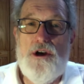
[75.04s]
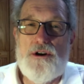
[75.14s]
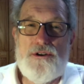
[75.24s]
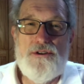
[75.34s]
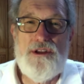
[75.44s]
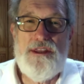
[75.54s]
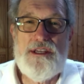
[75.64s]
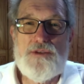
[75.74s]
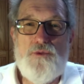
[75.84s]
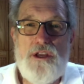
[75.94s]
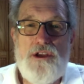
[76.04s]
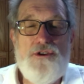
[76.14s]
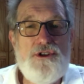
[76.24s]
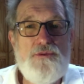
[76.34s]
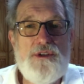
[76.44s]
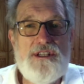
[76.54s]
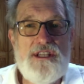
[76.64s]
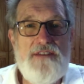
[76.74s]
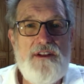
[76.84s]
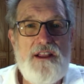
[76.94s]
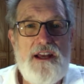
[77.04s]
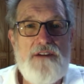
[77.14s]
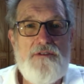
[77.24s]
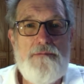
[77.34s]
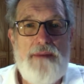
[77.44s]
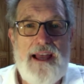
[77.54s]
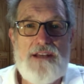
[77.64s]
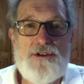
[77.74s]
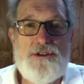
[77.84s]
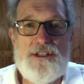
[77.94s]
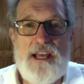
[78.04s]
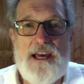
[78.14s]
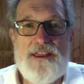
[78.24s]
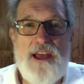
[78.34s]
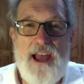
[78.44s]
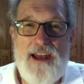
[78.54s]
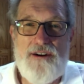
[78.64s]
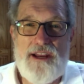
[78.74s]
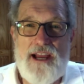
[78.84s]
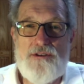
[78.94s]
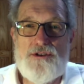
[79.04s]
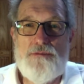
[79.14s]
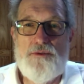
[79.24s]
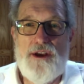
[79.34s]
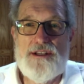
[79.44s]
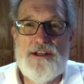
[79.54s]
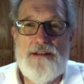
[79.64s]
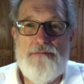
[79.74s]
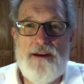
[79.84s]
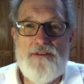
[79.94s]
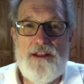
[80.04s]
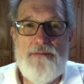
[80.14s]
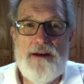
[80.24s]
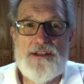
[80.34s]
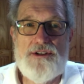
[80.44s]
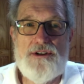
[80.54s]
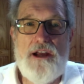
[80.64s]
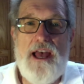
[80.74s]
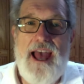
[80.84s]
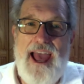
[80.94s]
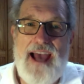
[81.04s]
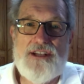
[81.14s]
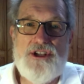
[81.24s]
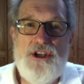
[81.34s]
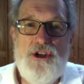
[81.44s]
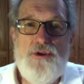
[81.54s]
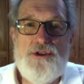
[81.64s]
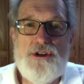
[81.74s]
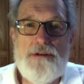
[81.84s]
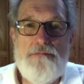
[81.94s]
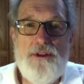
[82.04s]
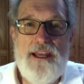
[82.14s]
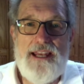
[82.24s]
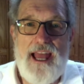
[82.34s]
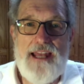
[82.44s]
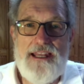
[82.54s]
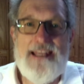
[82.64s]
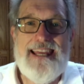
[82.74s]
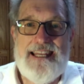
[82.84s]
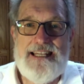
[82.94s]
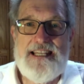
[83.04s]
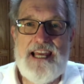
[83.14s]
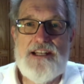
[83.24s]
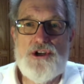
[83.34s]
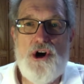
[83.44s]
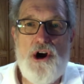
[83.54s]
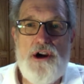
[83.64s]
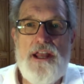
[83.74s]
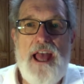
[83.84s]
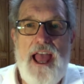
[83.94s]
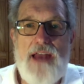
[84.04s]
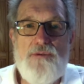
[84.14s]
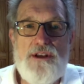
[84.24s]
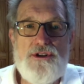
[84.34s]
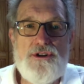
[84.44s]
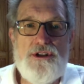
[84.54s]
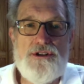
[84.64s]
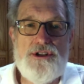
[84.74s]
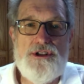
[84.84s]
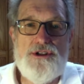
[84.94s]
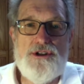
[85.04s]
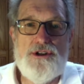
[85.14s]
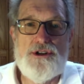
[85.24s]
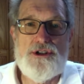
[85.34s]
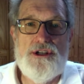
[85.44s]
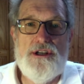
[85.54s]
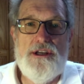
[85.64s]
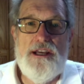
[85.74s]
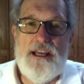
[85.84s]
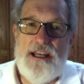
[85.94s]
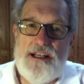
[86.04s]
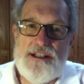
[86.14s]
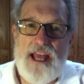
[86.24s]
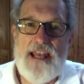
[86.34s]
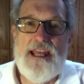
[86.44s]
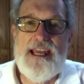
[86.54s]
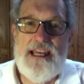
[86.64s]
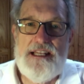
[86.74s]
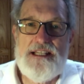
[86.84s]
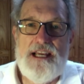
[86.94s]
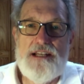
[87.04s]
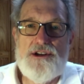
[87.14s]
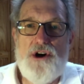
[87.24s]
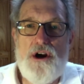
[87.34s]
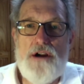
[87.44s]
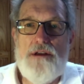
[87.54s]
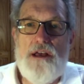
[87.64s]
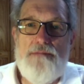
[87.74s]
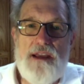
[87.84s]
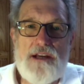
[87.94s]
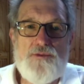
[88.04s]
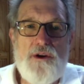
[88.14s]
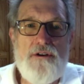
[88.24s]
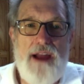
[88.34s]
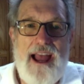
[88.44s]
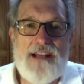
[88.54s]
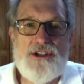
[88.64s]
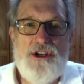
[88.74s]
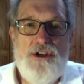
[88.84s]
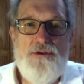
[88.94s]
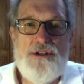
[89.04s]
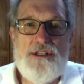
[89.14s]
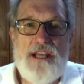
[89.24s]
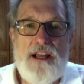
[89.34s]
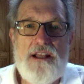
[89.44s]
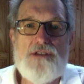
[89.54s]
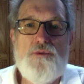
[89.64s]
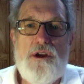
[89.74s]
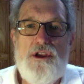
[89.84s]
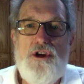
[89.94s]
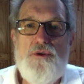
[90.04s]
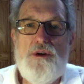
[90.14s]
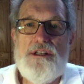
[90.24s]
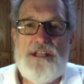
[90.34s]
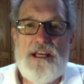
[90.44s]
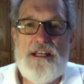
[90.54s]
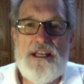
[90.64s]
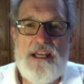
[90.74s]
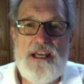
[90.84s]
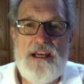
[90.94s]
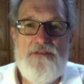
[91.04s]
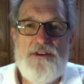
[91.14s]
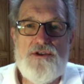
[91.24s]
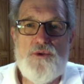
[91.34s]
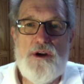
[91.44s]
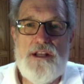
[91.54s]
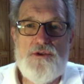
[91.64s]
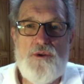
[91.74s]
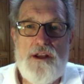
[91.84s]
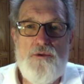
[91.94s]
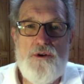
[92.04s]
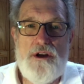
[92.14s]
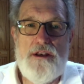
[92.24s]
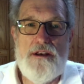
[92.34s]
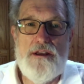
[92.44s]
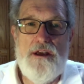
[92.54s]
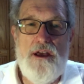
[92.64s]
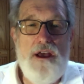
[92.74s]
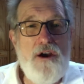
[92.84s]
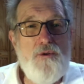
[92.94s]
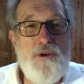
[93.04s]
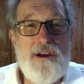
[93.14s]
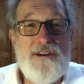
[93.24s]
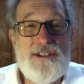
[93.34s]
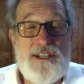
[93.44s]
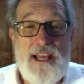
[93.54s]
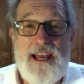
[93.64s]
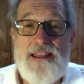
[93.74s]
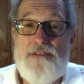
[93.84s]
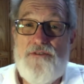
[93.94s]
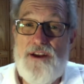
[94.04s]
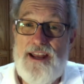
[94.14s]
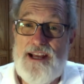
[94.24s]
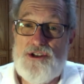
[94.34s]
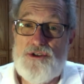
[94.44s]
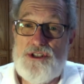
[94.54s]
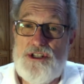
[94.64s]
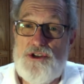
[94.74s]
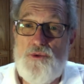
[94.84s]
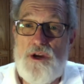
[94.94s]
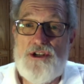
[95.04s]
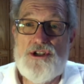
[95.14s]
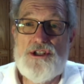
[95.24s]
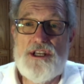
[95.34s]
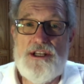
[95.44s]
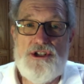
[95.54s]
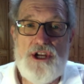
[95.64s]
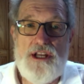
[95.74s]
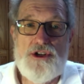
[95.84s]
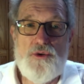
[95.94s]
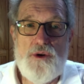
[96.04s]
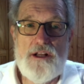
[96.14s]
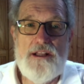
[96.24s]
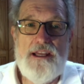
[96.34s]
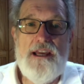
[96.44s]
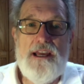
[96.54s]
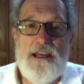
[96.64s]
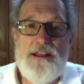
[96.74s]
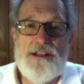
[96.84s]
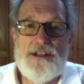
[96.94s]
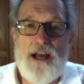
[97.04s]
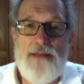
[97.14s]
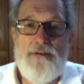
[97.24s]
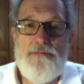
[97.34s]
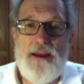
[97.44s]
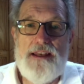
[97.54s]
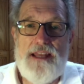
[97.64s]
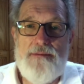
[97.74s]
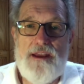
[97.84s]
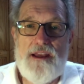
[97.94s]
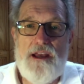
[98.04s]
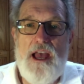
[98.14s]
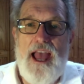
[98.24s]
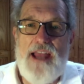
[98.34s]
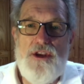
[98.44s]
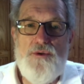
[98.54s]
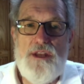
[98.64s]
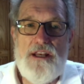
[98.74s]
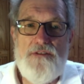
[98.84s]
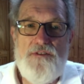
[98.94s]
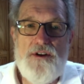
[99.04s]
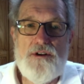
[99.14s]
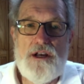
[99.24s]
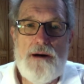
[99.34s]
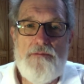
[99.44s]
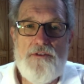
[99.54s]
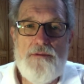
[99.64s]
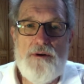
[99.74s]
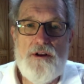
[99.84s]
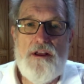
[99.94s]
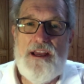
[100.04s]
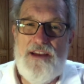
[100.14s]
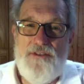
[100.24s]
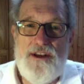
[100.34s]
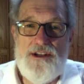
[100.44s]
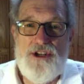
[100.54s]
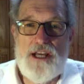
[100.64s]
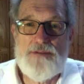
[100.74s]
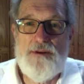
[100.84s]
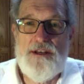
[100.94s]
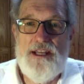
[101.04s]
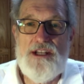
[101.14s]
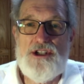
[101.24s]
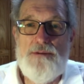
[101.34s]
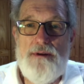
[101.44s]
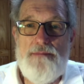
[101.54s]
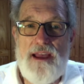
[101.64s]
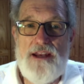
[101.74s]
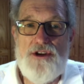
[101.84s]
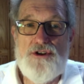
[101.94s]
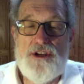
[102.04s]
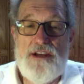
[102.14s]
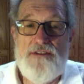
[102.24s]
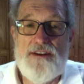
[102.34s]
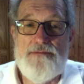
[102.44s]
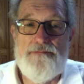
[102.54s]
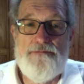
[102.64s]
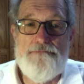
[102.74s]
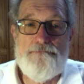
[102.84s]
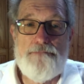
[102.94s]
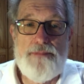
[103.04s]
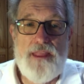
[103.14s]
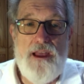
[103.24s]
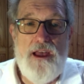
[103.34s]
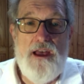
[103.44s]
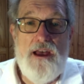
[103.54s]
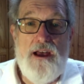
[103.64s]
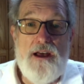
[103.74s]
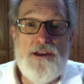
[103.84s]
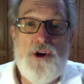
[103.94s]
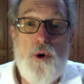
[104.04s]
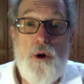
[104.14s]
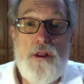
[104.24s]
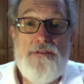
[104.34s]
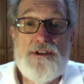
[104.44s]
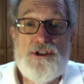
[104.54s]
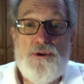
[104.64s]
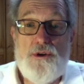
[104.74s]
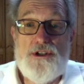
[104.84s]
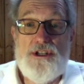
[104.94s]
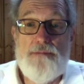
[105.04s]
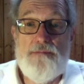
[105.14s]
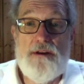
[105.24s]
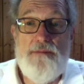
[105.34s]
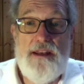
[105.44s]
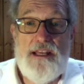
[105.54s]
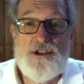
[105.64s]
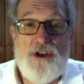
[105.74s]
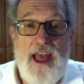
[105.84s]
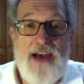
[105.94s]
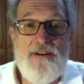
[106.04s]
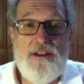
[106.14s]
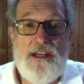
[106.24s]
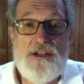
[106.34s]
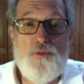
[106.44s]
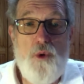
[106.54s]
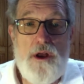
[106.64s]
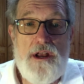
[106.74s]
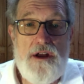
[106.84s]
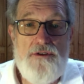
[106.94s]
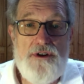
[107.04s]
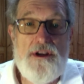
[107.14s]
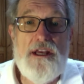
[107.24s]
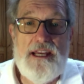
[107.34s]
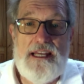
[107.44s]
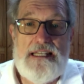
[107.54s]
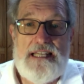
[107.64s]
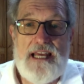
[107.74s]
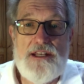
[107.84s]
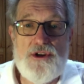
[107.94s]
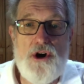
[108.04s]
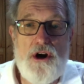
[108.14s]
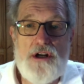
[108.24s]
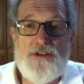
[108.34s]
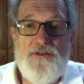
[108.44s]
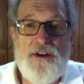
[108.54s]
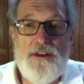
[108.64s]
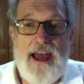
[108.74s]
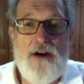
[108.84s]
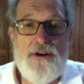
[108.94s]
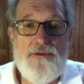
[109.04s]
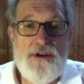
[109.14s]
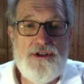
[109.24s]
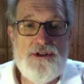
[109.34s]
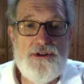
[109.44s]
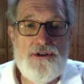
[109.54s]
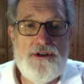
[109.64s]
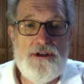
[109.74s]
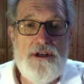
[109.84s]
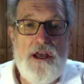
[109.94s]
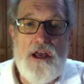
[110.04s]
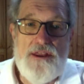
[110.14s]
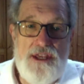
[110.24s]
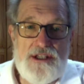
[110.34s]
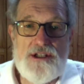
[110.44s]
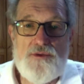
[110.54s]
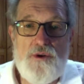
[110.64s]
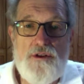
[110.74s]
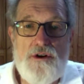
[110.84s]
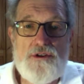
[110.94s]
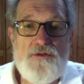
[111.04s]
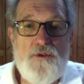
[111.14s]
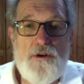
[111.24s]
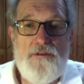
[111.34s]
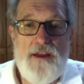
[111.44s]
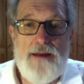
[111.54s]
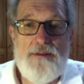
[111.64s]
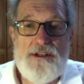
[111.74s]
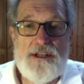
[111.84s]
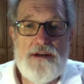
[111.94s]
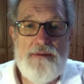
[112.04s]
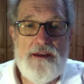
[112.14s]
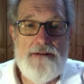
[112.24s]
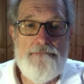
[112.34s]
Early this week, you should receive a letter from Pastor Seth and our council president, Beverly Buster, asking you to complete an intent card and return it to the church. It is an intent card because we are asking you to tell us what you intend to give in 2021. We understand that financial situations can change quickly in this time of pandemic, and you need to feel comfortable if an adjustment needs to be made in your giving. The goal of the Stewardship Committee is to have at least 100 intent cards filled out and returned. This is where those four families come in.